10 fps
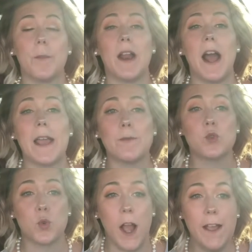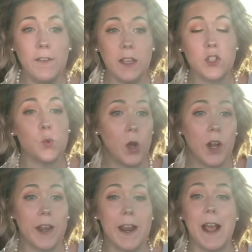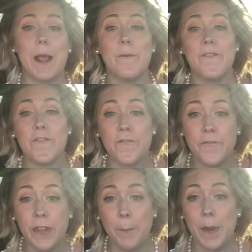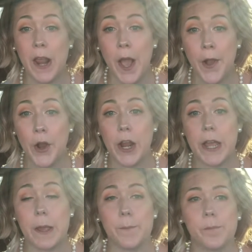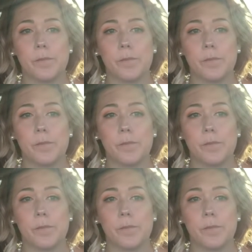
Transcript: but I am driving to work and I am flipping hungry.